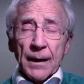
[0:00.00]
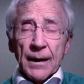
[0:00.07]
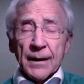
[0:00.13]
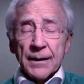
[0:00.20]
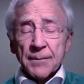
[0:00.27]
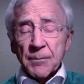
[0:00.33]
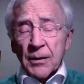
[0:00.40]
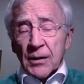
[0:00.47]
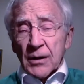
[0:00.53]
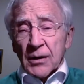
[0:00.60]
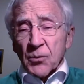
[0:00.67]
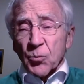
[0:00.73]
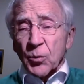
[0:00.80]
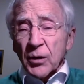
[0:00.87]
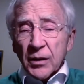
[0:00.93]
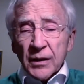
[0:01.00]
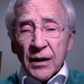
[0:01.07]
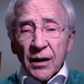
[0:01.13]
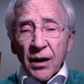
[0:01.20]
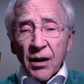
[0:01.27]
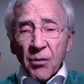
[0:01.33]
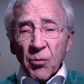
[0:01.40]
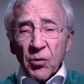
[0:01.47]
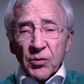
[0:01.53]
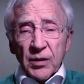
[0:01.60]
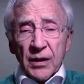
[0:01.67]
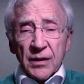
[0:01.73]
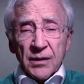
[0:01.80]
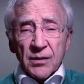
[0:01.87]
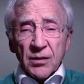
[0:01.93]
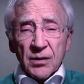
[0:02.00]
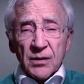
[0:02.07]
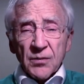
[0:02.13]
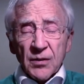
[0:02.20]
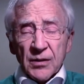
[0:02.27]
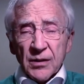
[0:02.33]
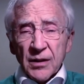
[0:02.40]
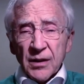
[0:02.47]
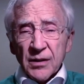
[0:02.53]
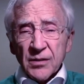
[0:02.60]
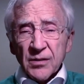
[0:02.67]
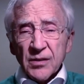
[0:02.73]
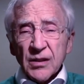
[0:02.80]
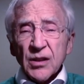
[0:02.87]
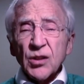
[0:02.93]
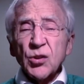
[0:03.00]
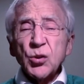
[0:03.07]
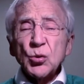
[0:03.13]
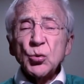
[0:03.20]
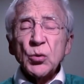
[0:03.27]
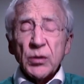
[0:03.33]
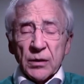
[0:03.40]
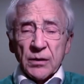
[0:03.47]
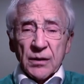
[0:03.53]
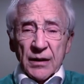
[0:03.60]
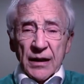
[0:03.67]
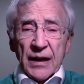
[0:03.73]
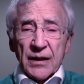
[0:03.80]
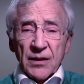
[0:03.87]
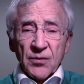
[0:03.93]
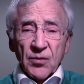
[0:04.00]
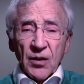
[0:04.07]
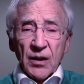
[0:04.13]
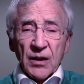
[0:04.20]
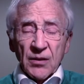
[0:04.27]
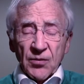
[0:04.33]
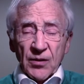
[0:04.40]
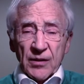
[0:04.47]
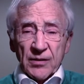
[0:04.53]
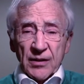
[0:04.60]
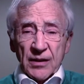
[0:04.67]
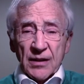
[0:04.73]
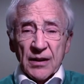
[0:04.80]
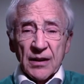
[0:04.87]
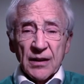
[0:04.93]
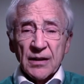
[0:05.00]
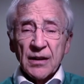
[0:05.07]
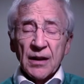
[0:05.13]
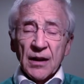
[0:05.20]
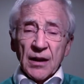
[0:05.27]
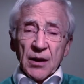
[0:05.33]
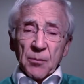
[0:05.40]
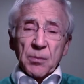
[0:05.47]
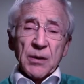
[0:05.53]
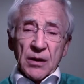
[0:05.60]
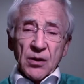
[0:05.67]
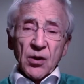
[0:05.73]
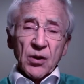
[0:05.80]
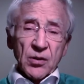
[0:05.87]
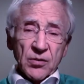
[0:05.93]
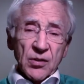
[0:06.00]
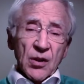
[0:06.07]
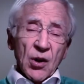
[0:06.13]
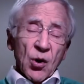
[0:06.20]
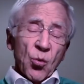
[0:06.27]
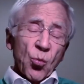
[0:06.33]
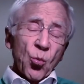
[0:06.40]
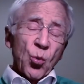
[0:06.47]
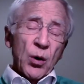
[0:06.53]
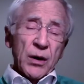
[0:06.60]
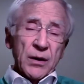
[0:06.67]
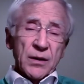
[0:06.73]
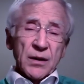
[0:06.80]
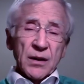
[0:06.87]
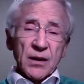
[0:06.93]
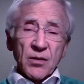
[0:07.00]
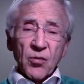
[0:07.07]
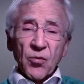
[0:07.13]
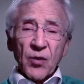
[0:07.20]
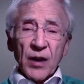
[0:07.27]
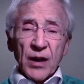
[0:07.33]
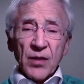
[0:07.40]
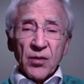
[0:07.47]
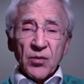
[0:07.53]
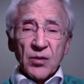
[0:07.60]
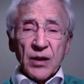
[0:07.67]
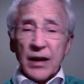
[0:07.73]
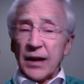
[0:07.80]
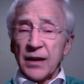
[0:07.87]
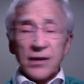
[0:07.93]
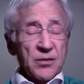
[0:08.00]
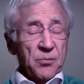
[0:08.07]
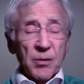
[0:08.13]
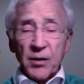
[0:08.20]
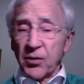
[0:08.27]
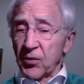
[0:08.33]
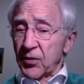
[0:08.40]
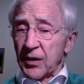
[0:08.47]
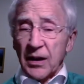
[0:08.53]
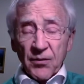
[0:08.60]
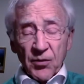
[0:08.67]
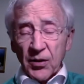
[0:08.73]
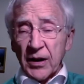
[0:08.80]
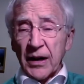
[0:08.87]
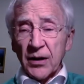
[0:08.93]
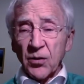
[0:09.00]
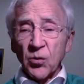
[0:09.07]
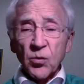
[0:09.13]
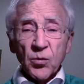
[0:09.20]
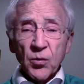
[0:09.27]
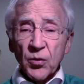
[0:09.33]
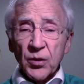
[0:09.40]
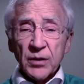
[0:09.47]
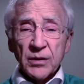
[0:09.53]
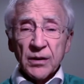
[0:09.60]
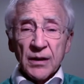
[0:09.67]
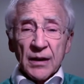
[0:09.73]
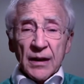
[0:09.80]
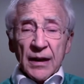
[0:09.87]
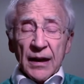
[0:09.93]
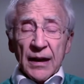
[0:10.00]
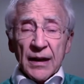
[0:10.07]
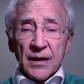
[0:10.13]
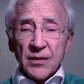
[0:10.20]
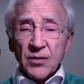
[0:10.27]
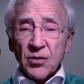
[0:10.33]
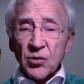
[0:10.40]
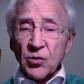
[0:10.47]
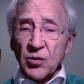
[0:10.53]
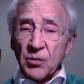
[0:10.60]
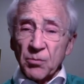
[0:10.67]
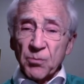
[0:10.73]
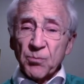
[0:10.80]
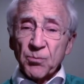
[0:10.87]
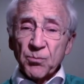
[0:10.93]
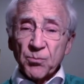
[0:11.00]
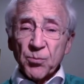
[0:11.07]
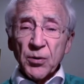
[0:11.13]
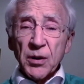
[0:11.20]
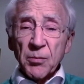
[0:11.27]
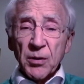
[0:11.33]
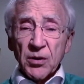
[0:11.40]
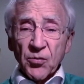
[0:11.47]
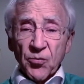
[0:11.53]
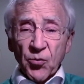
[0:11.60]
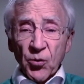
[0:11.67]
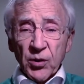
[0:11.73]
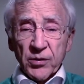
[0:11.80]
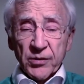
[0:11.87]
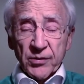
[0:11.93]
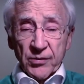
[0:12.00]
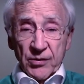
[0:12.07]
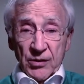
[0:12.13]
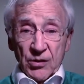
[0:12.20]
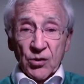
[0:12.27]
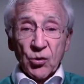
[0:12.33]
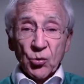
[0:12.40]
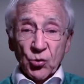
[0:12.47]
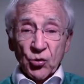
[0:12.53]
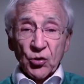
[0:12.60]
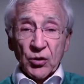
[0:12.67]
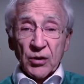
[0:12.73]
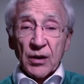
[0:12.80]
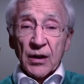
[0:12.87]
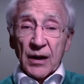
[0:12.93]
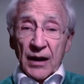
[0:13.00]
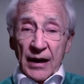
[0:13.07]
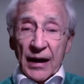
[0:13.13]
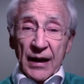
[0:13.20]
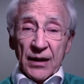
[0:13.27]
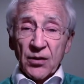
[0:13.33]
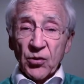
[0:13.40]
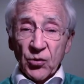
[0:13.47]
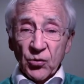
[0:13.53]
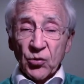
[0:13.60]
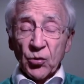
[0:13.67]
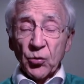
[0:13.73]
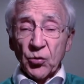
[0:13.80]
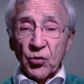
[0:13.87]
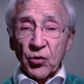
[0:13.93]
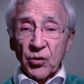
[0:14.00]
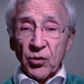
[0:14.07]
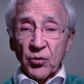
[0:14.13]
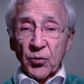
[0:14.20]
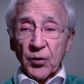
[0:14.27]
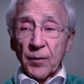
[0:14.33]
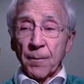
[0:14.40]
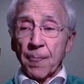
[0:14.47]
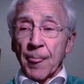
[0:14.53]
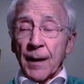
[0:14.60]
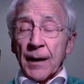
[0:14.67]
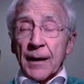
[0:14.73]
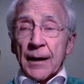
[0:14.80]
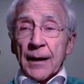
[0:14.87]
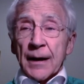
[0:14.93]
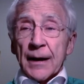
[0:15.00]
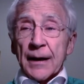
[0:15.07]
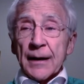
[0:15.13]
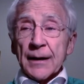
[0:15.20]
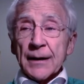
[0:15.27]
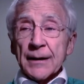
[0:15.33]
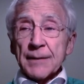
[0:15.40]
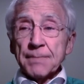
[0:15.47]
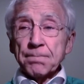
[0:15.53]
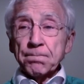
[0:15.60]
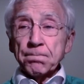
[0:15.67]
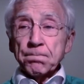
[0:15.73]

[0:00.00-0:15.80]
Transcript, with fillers: um, really almost had to live a, a secluded kind of life as a kid because when his father died, his mother never got over it, and so she pretty much forced seclusion on her two children. Um,